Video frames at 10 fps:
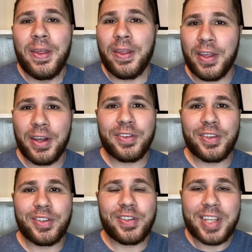That there's
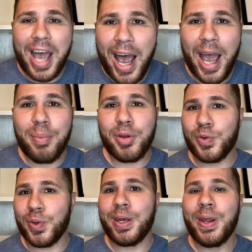this tie
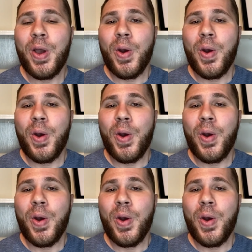between